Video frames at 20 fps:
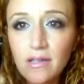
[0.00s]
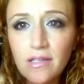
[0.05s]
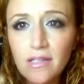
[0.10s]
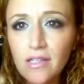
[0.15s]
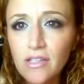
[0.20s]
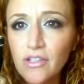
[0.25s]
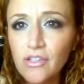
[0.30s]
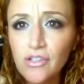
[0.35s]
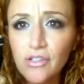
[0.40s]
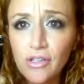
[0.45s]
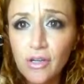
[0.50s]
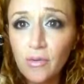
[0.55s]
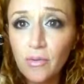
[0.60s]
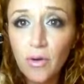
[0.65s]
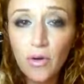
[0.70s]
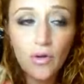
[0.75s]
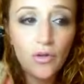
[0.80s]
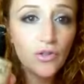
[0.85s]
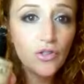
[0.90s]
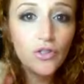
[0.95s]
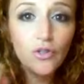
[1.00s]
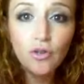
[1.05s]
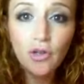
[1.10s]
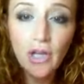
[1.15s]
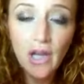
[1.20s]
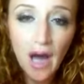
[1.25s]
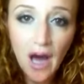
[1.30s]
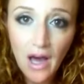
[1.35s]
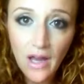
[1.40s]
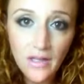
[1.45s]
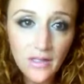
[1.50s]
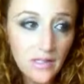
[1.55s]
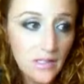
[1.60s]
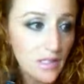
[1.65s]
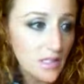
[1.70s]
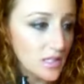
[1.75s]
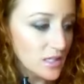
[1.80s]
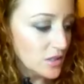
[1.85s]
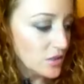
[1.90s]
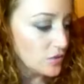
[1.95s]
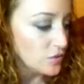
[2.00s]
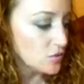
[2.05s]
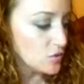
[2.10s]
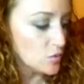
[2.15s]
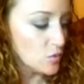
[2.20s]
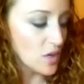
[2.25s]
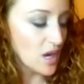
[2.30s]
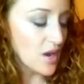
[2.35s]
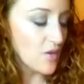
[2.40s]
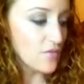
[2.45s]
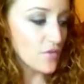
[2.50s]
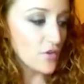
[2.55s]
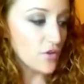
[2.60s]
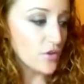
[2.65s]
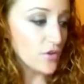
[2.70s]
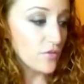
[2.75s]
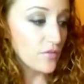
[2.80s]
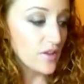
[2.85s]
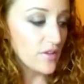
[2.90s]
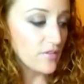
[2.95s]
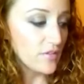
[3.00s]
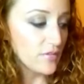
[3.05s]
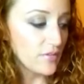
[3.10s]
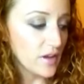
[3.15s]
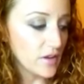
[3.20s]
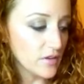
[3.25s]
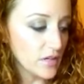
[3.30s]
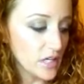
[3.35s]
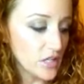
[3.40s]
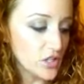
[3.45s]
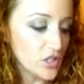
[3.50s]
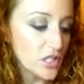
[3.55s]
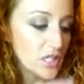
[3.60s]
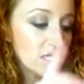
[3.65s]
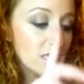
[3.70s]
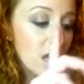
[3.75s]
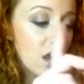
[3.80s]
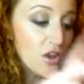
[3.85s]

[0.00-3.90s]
This is so old. You could honestly use whatever your favorite foundation is.